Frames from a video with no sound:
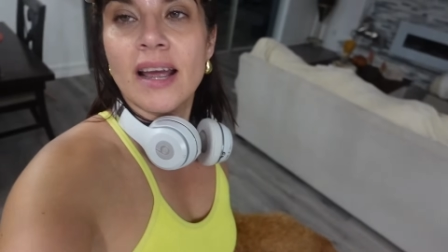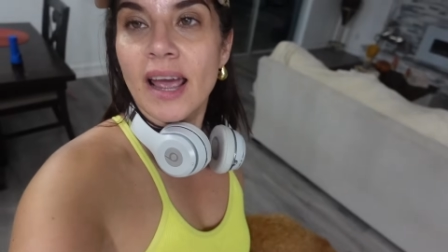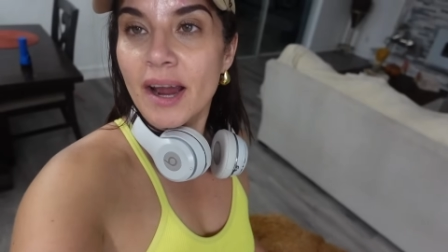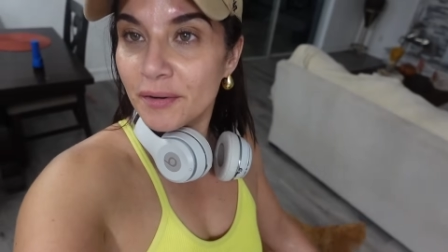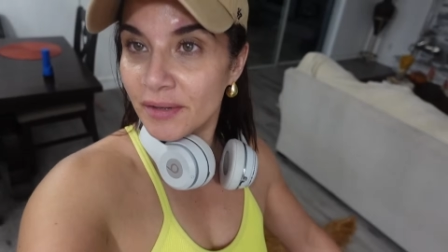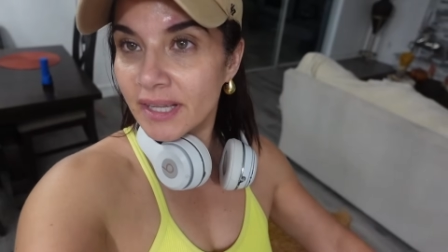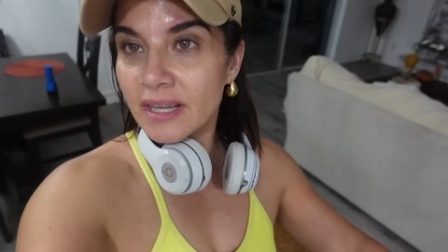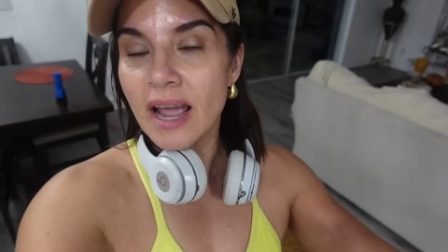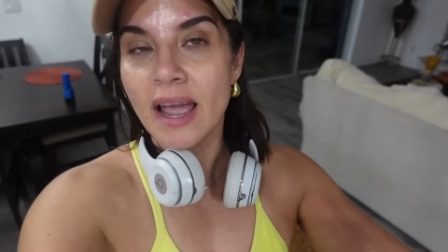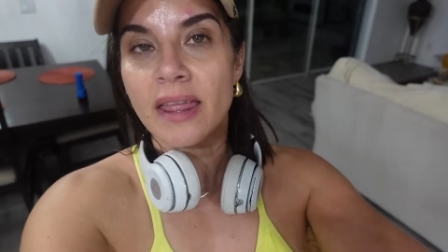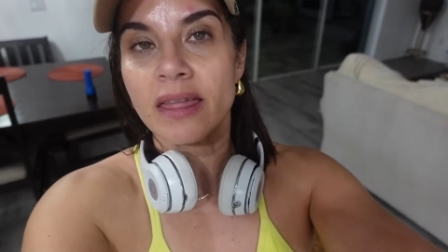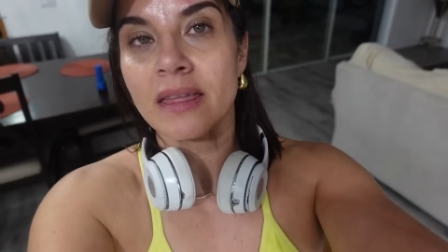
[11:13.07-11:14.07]
every
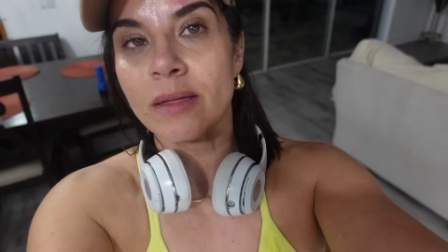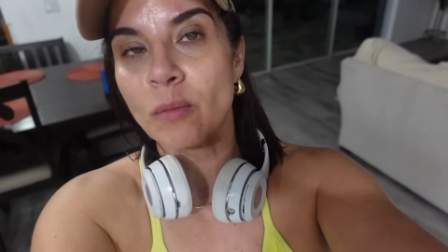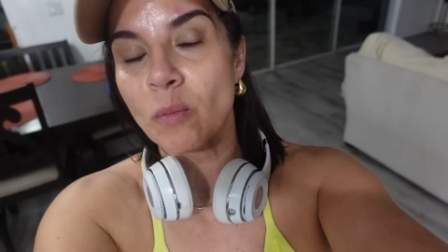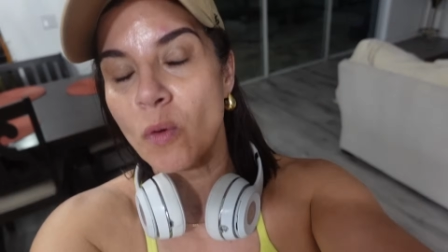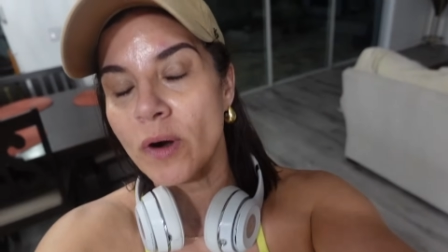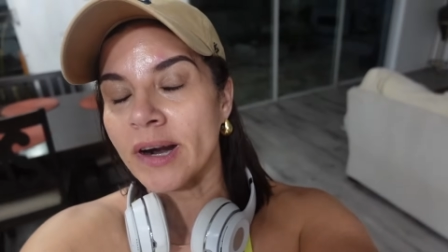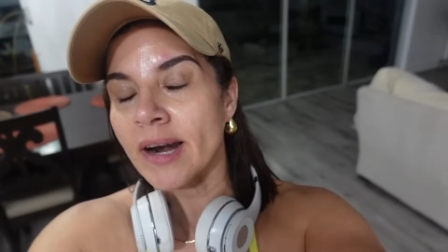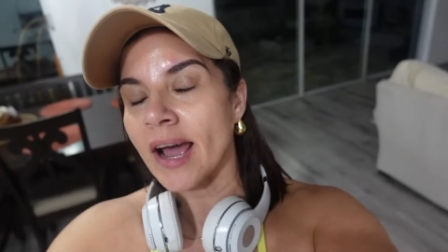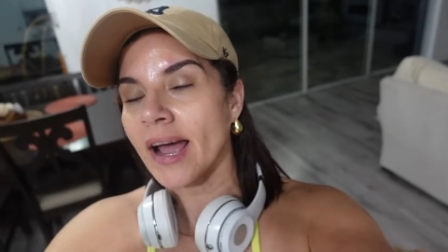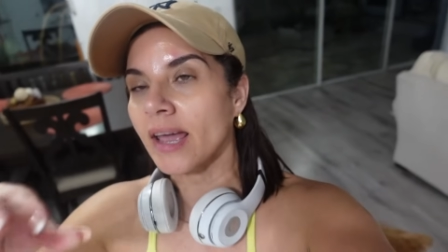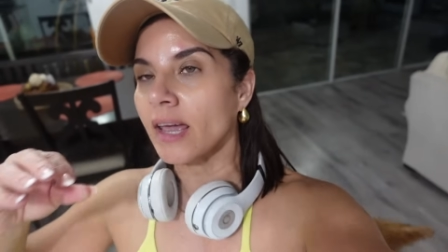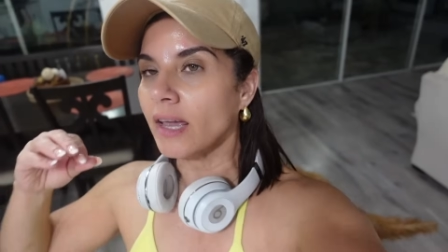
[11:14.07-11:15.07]
time when
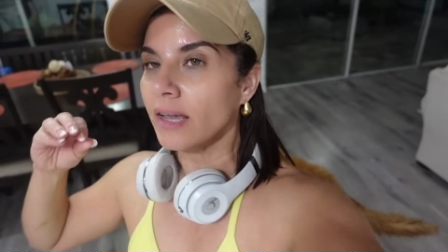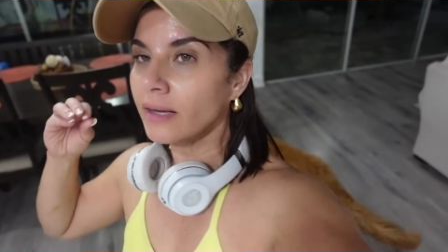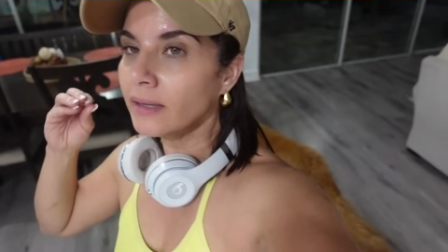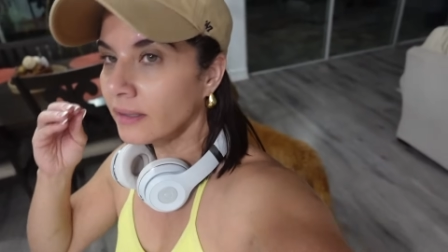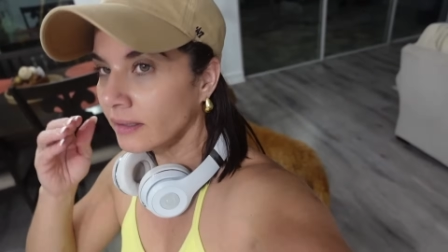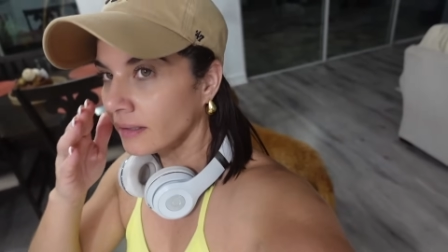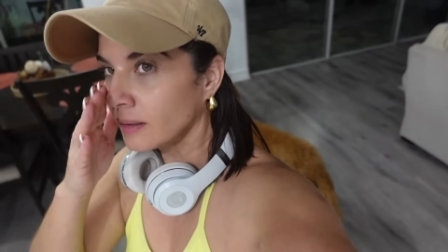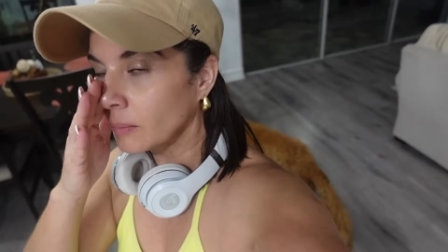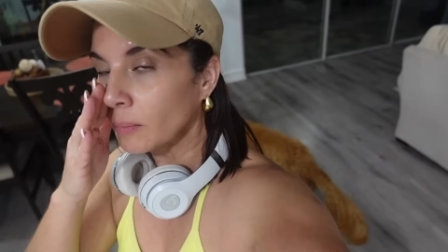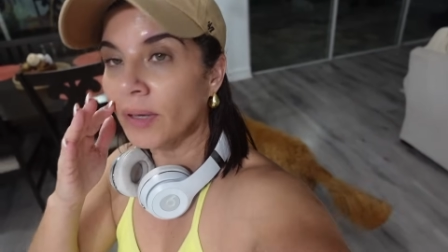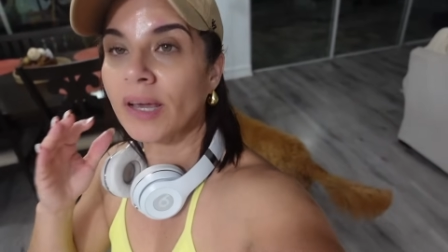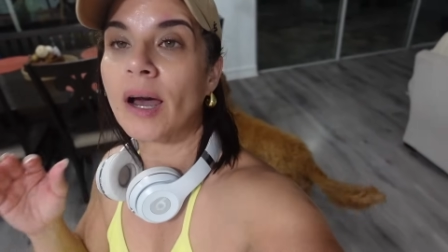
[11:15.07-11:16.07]
I
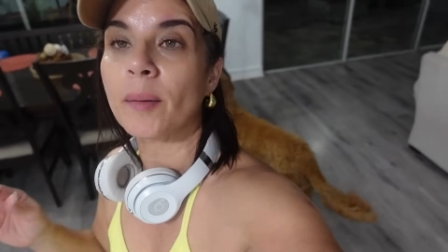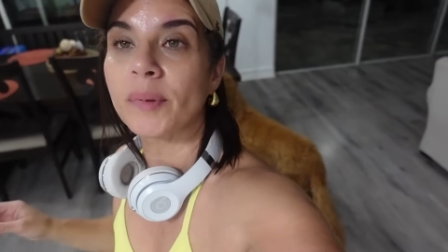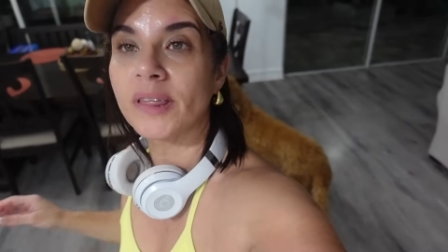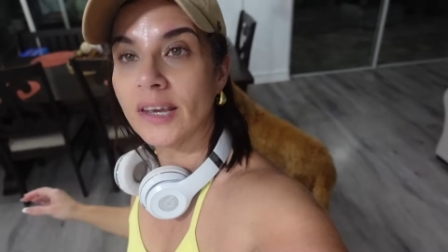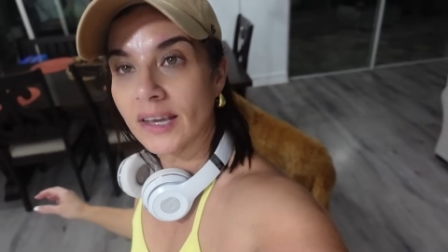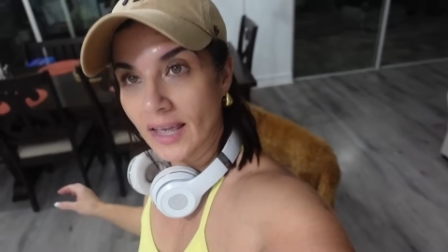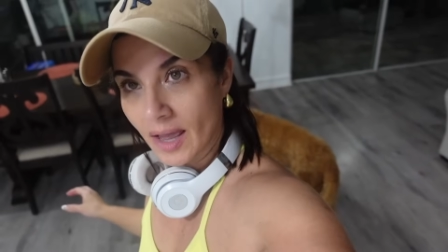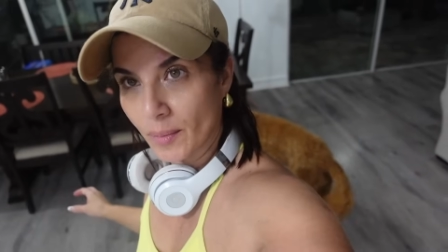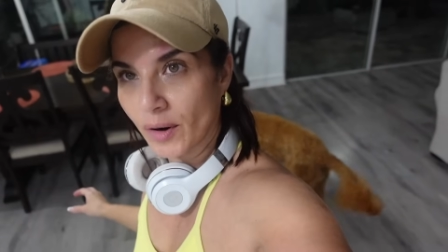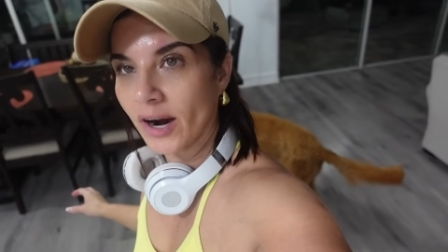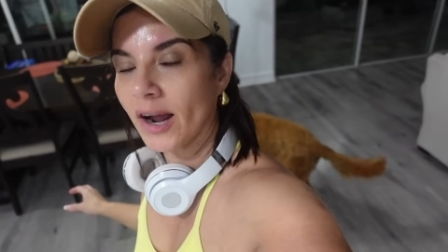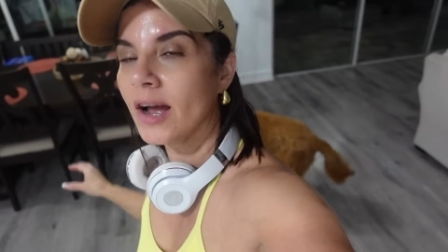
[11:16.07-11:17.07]
pick up the
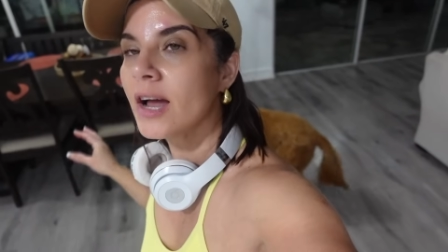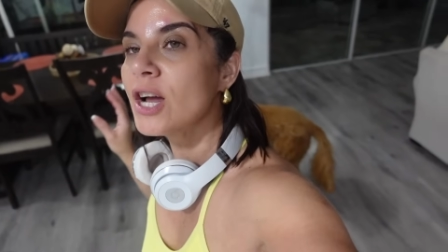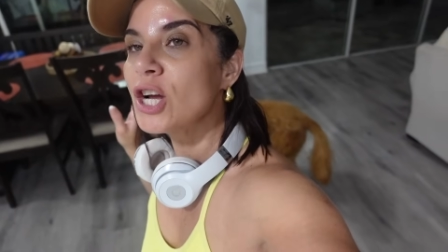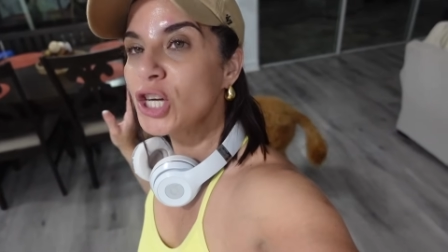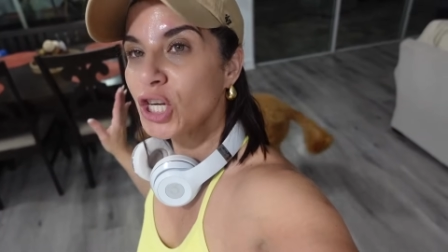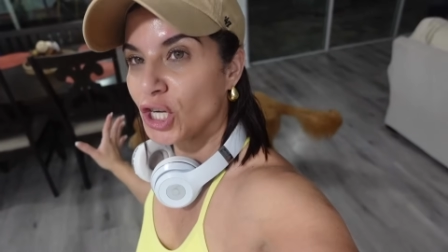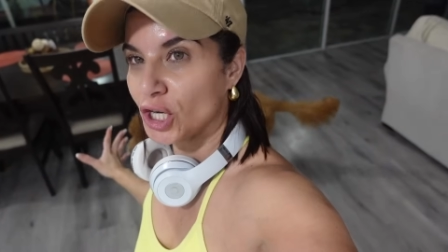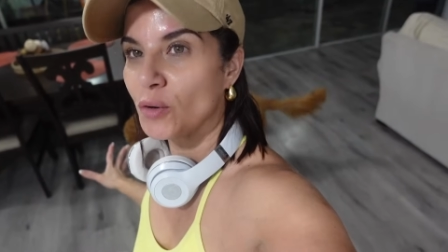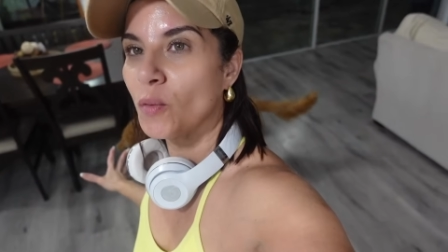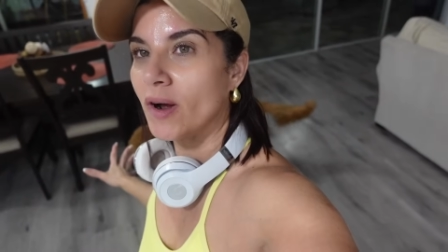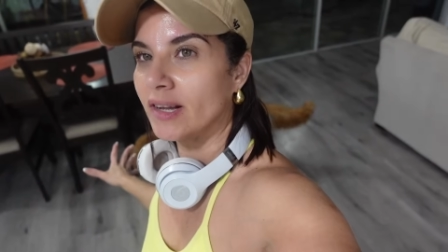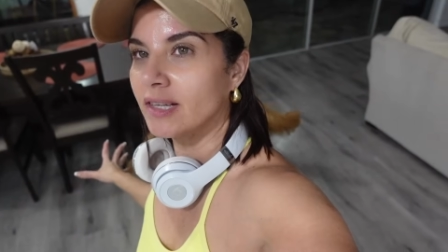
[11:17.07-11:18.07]
camera, she
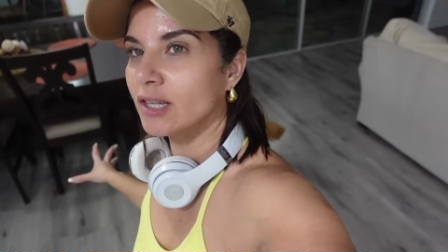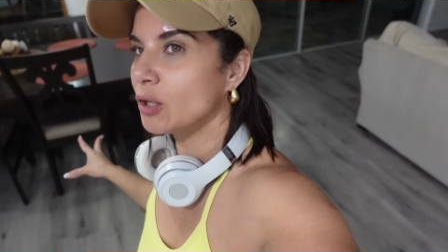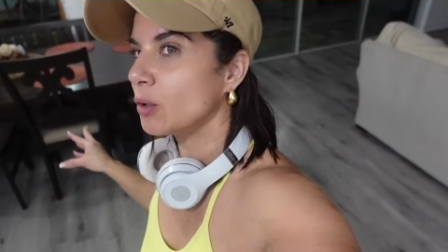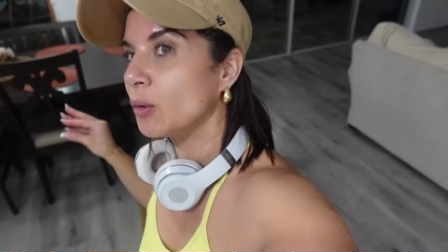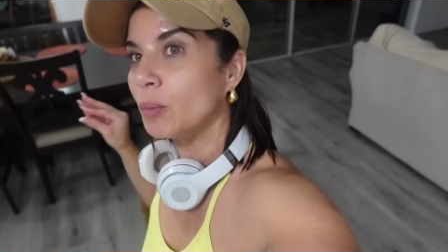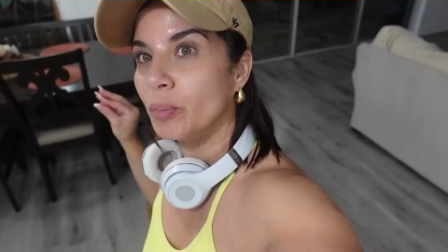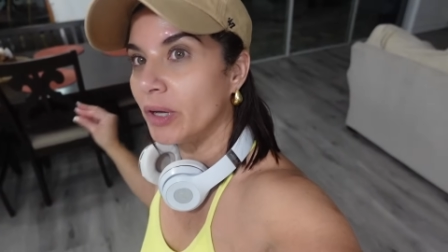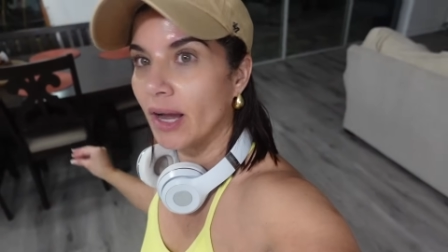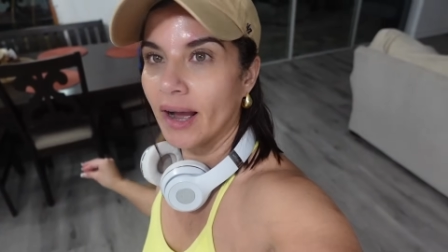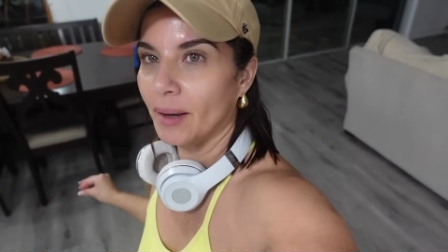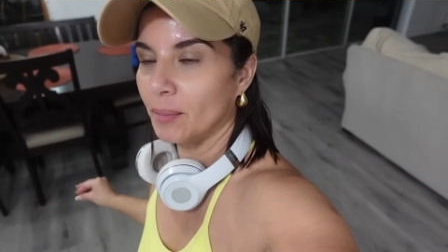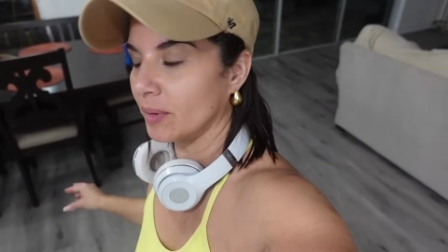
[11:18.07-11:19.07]
wants to be
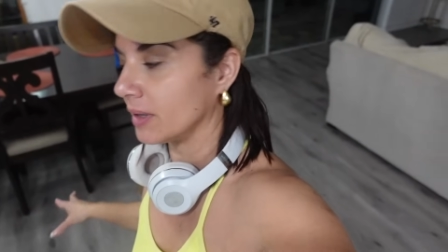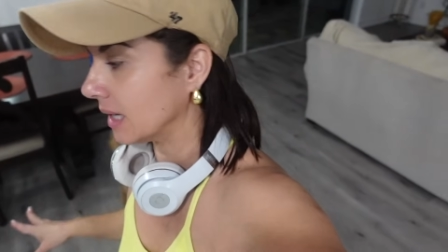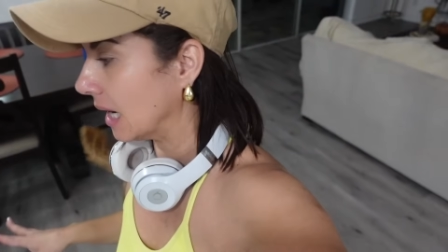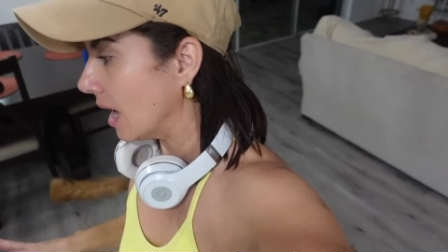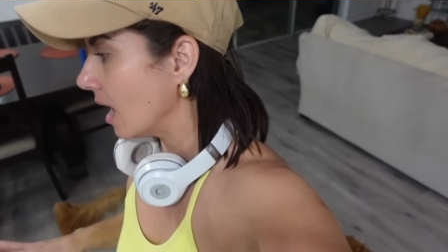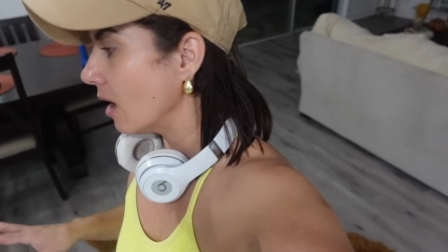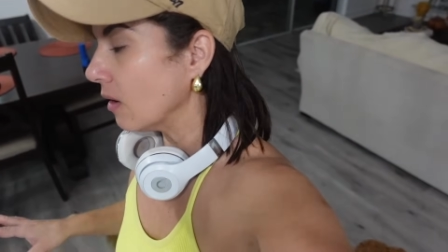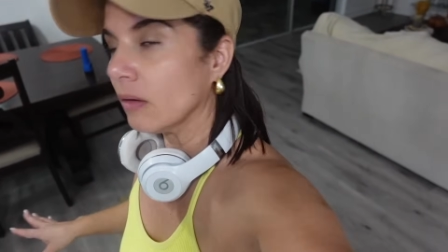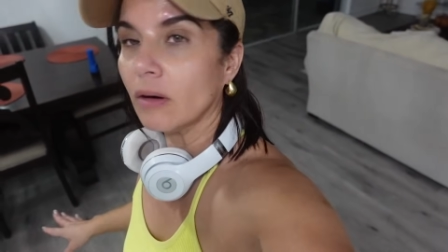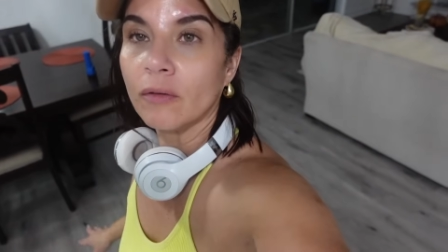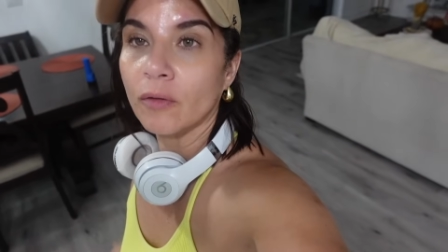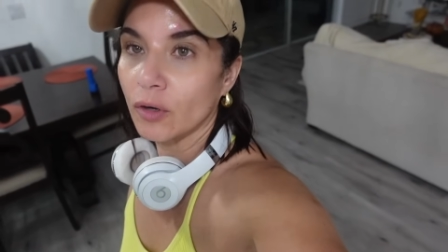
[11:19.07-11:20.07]
hyper
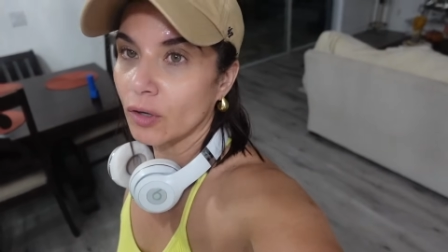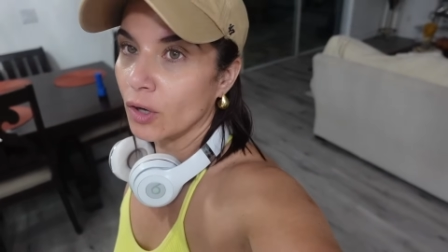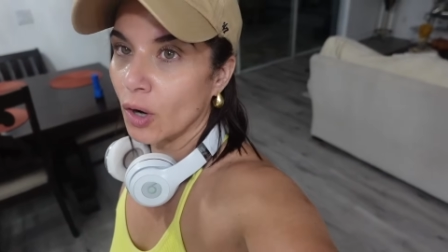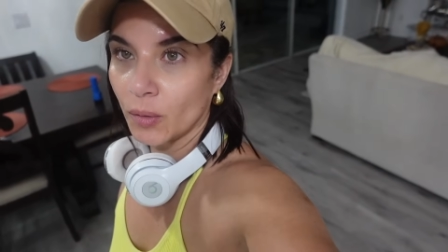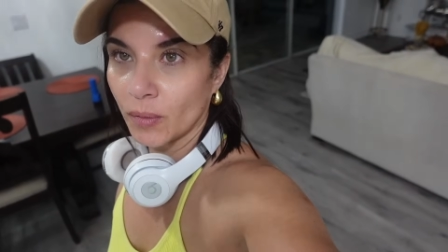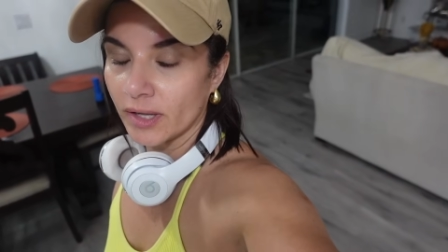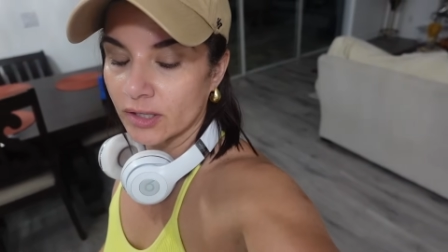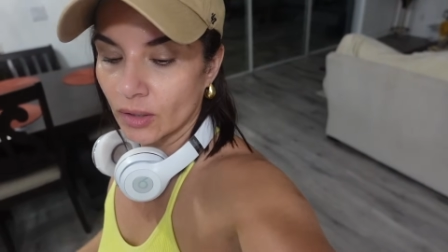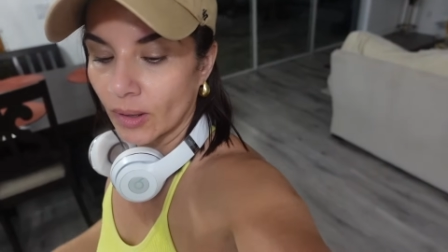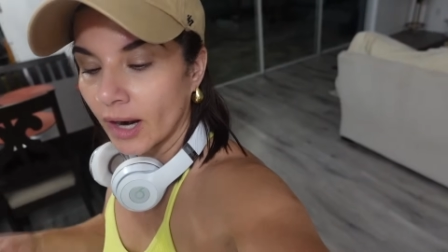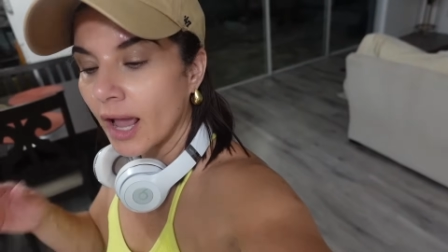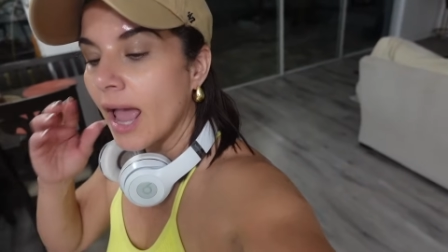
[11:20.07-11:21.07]
for no
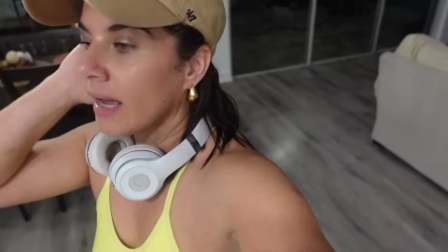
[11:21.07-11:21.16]
reason.